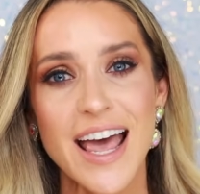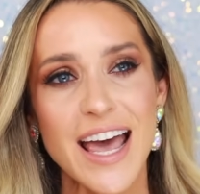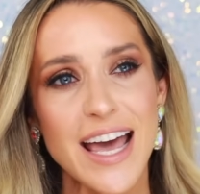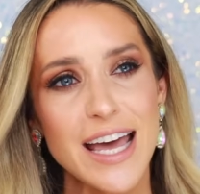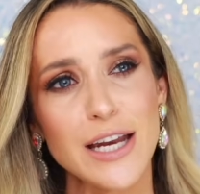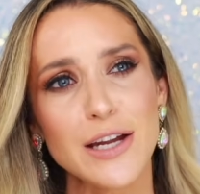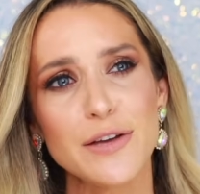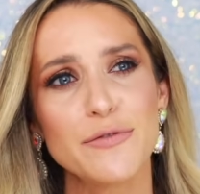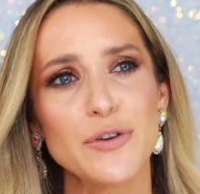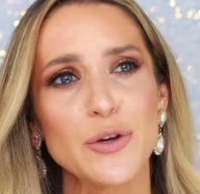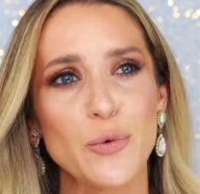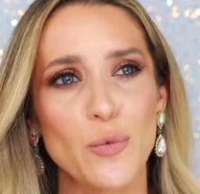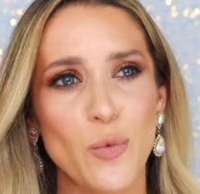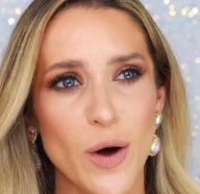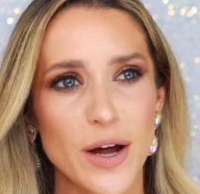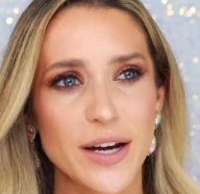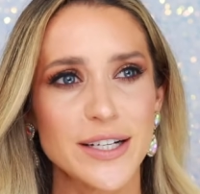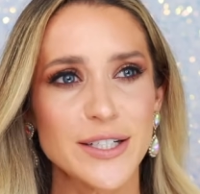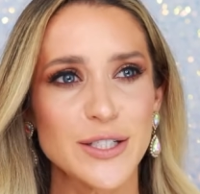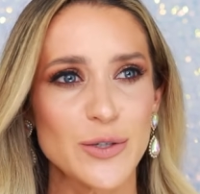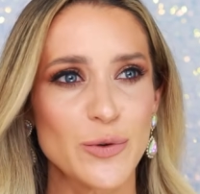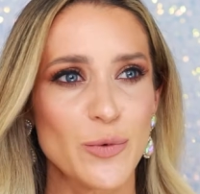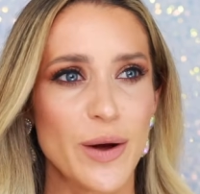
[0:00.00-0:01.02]
And if you
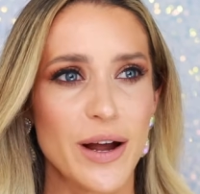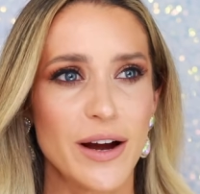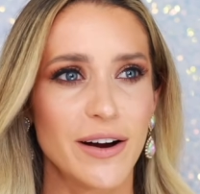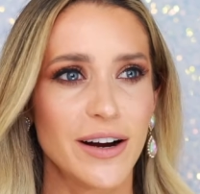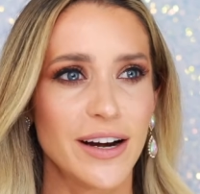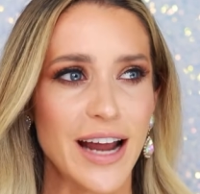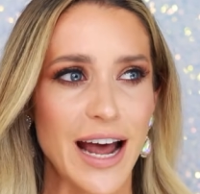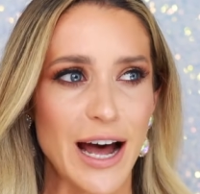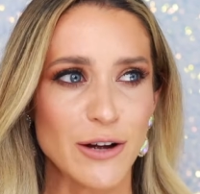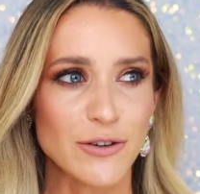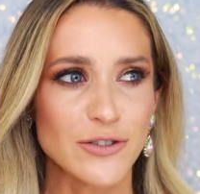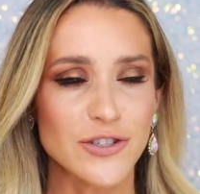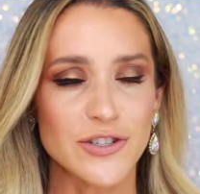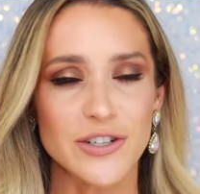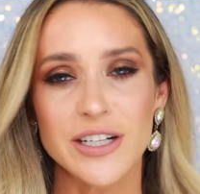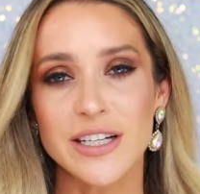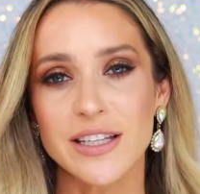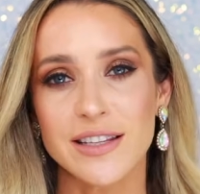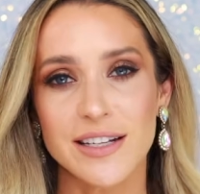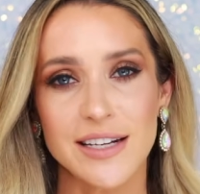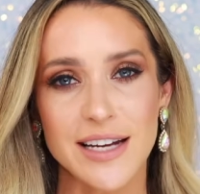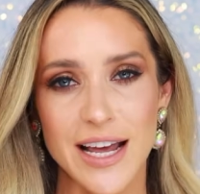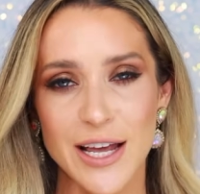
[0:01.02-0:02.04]
wanted to wear it out
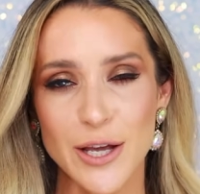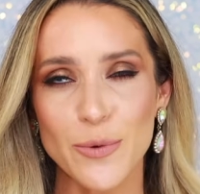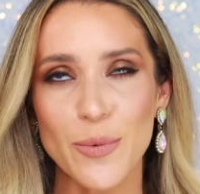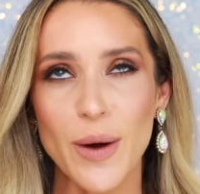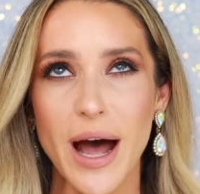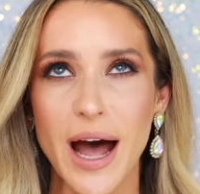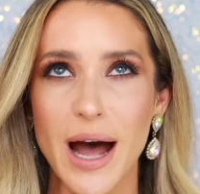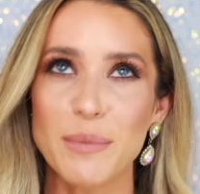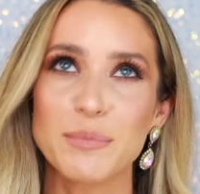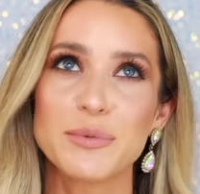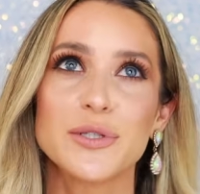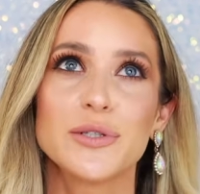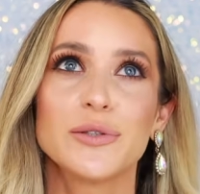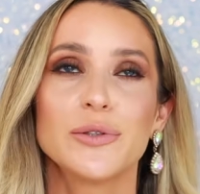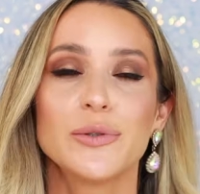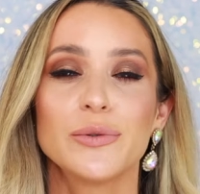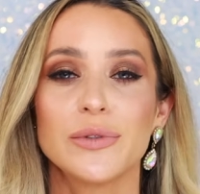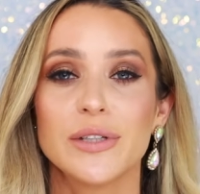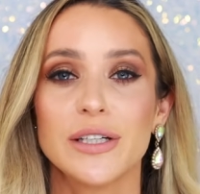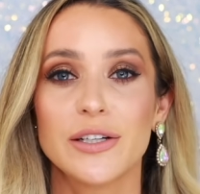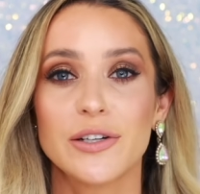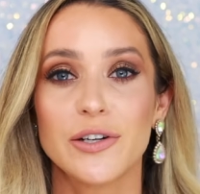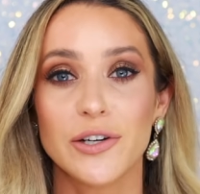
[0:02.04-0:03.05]
during the day, you
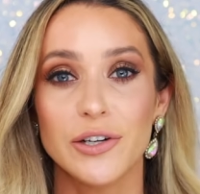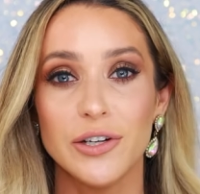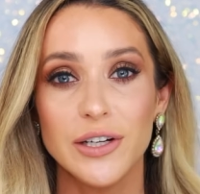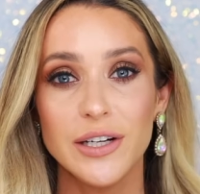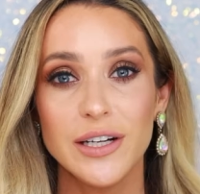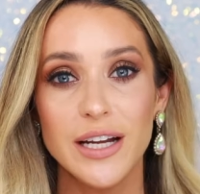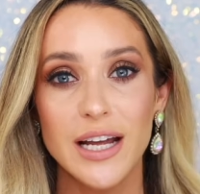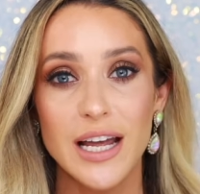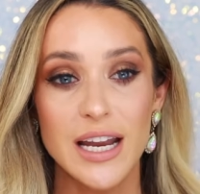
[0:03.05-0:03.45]
absolutely could.